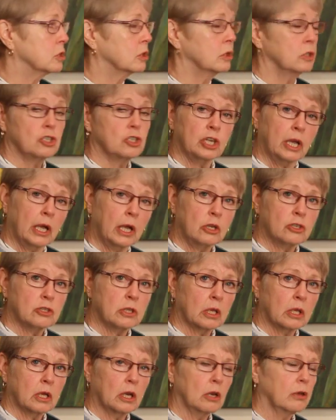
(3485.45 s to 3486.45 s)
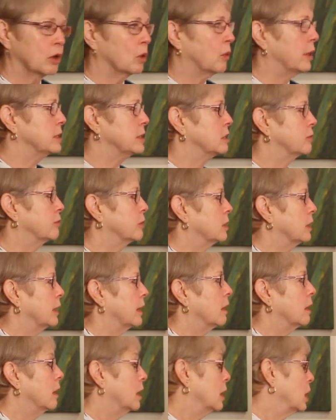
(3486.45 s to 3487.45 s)
could change. They could look quite differently.
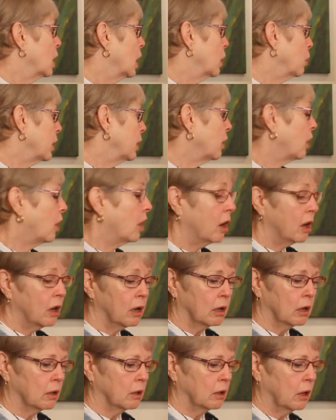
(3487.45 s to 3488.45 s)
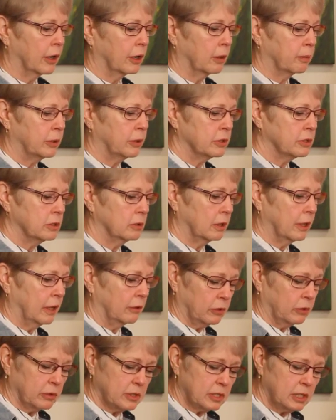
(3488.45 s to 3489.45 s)
And we all, on a personal
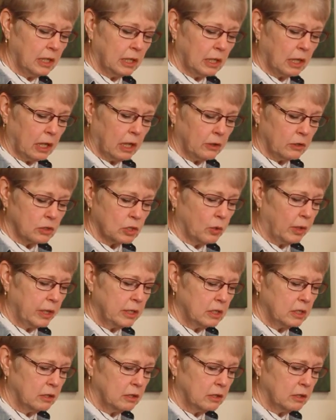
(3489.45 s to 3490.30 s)
level, see colors quite